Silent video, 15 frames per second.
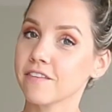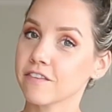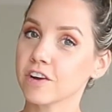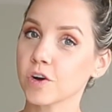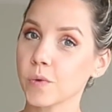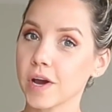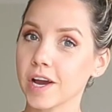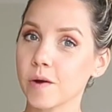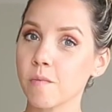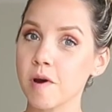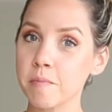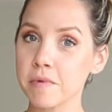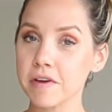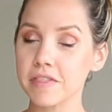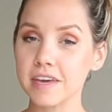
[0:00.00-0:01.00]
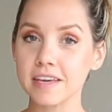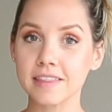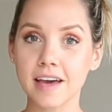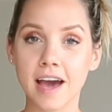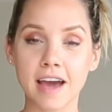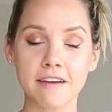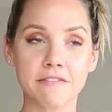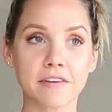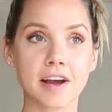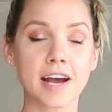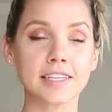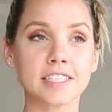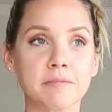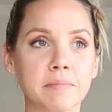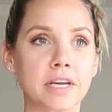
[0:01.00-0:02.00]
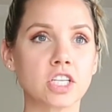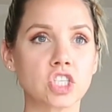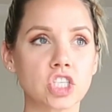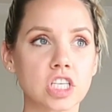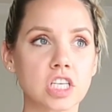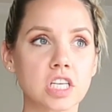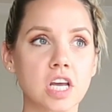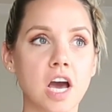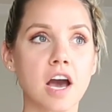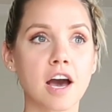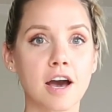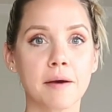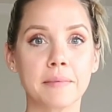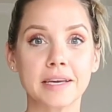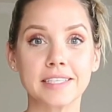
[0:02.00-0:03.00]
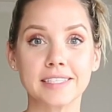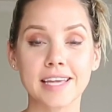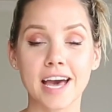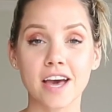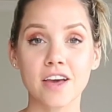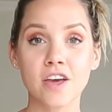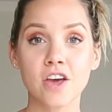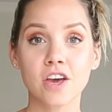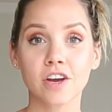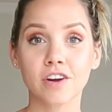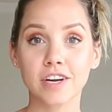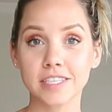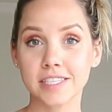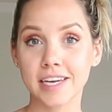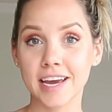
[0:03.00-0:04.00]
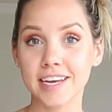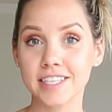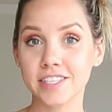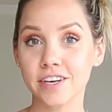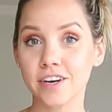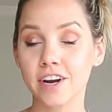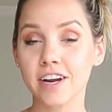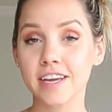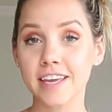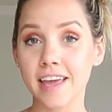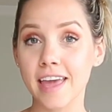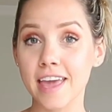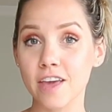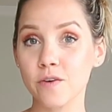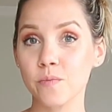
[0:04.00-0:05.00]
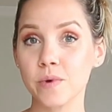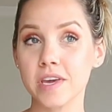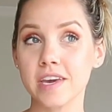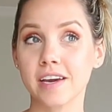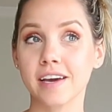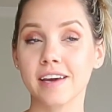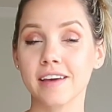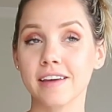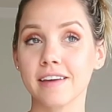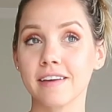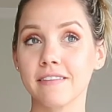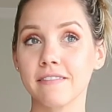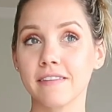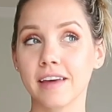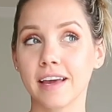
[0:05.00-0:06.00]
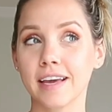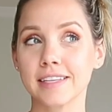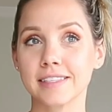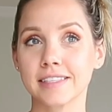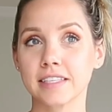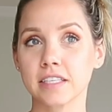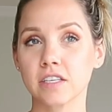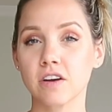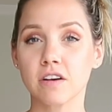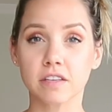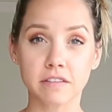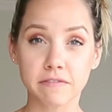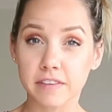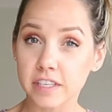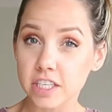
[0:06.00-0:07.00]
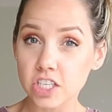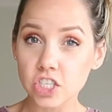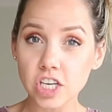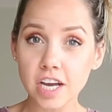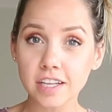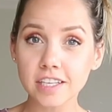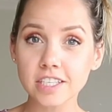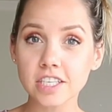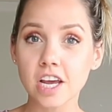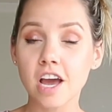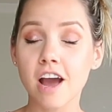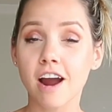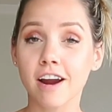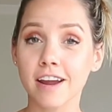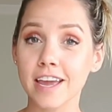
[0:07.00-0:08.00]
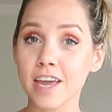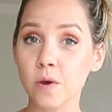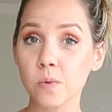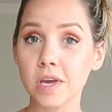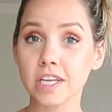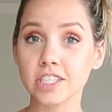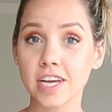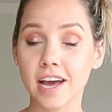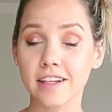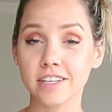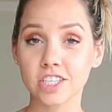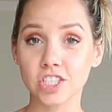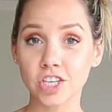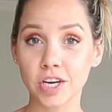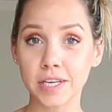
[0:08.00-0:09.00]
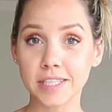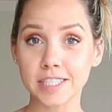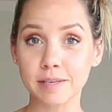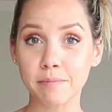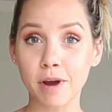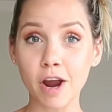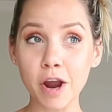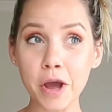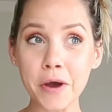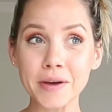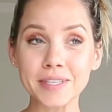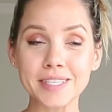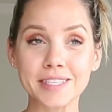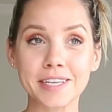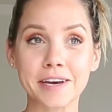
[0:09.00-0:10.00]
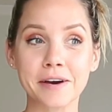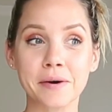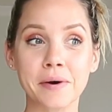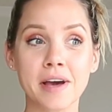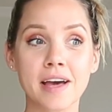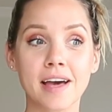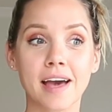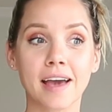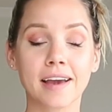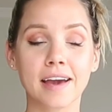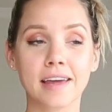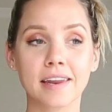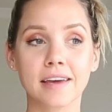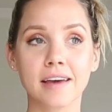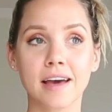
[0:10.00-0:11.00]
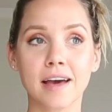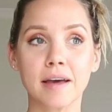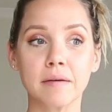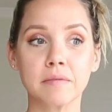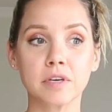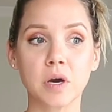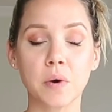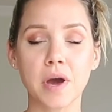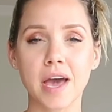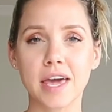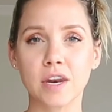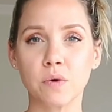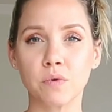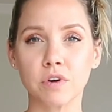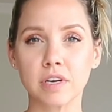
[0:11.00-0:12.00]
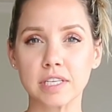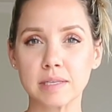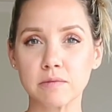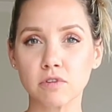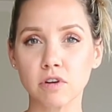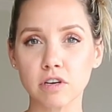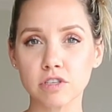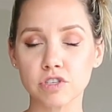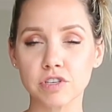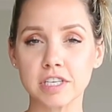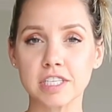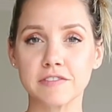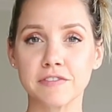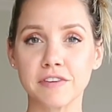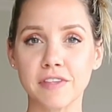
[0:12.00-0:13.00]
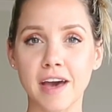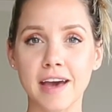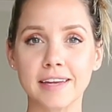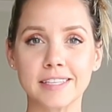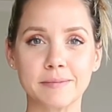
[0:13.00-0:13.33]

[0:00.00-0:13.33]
Real quick, one more thing that I forgot to mention um, is that Chris and I start our eight week I guess call it a fitness challenge, our eight week challenge starting tomorrow. So I gotta um, go ahead and order some groceries for that.